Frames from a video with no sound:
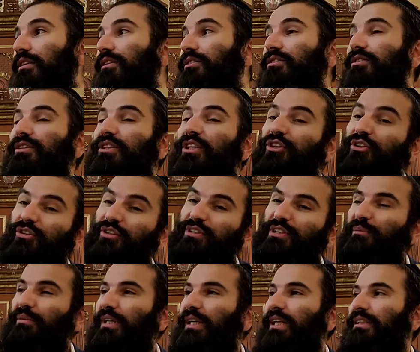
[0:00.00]
So then you could
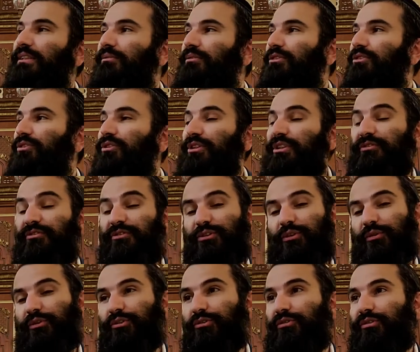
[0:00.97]
say Birkat HaMazon. Even
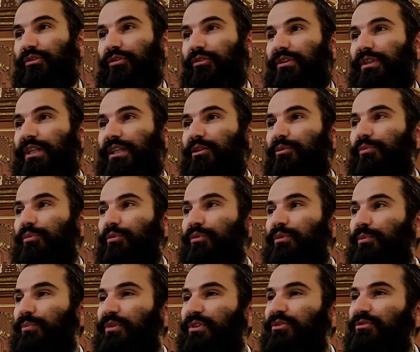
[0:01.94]
though when you're an onen, or
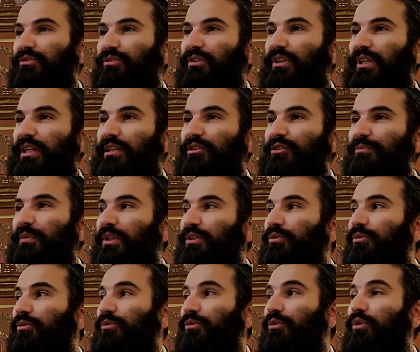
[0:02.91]
when a person is onen, it's
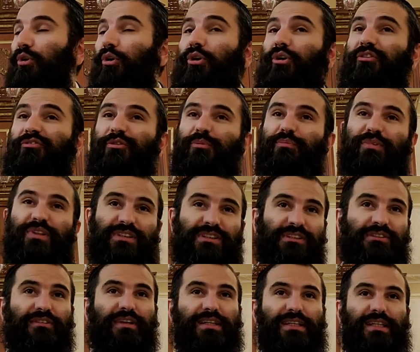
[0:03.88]
patur. Or if a
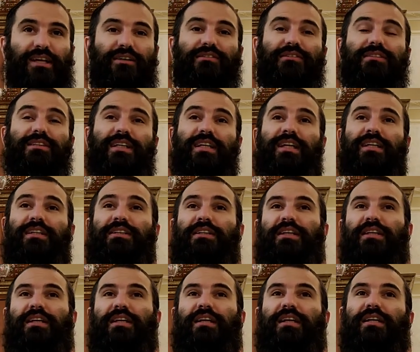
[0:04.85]
person right now saying,
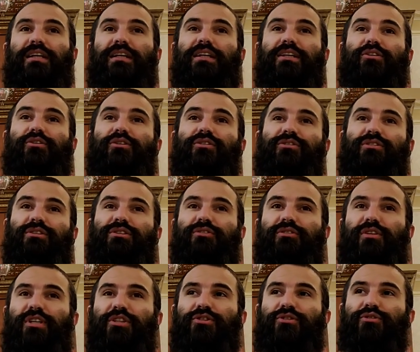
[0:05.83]
he goes to the
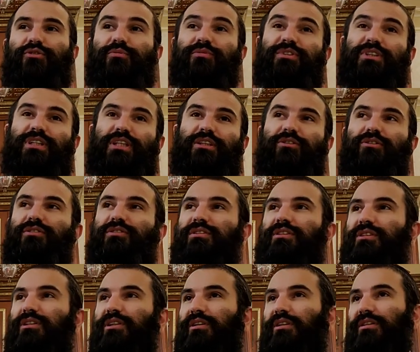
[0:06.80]
restroom, say he goes
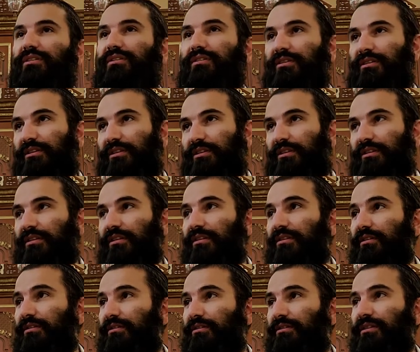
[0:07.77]
to
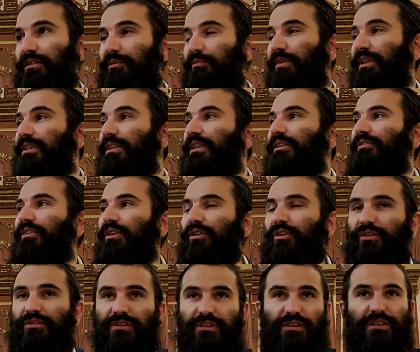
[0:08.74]
the Bet
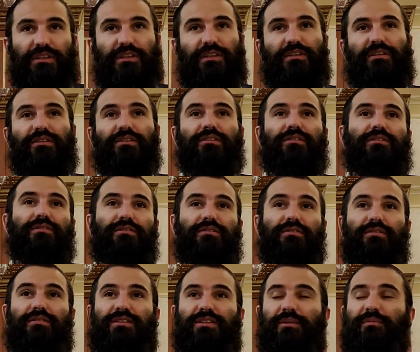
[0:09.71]
HaKvarot, the
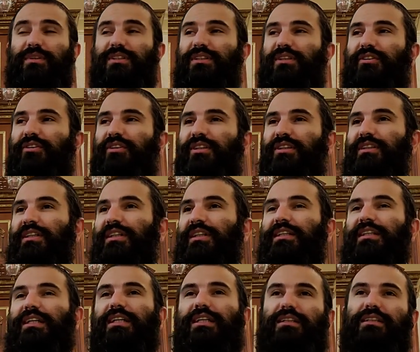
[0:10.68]
cemetery,
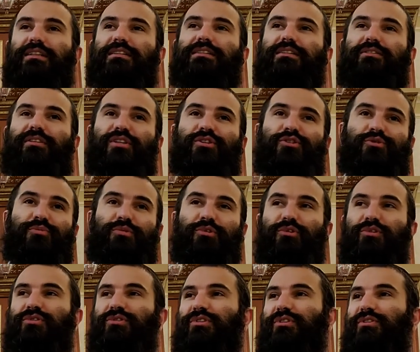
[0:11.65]
and he needs the restroom. He
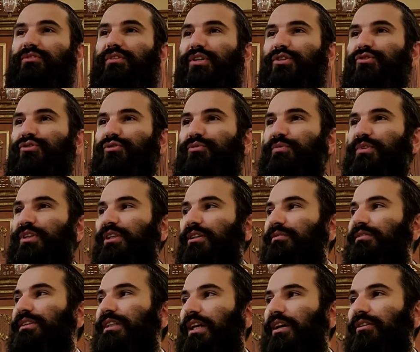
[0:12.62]
goes to the restroom, he
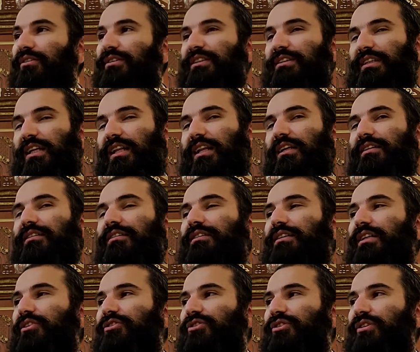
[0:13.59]
comes out, he's not allowed to
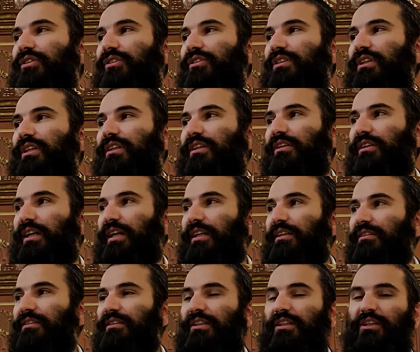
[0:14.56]
say Asher Yatzar,
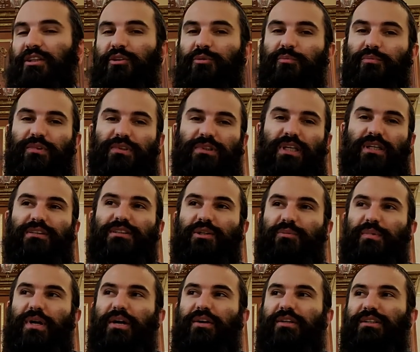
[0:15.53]
correct? But now they
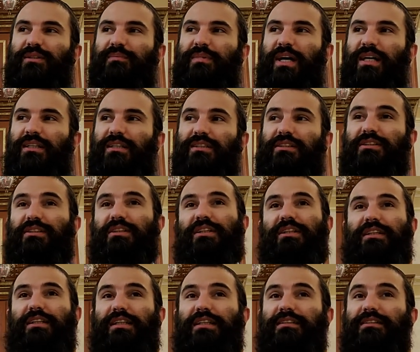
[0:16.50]
bury the body.
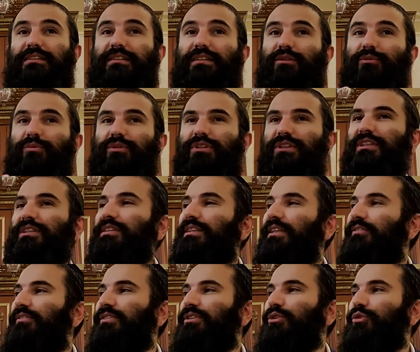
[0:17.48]
It's still within
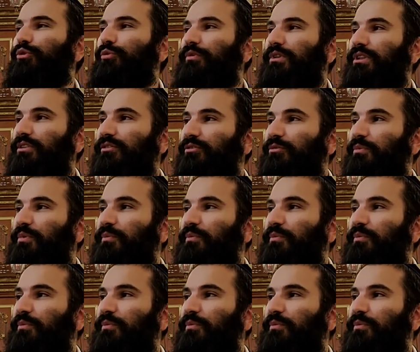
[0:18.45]
72 minutes from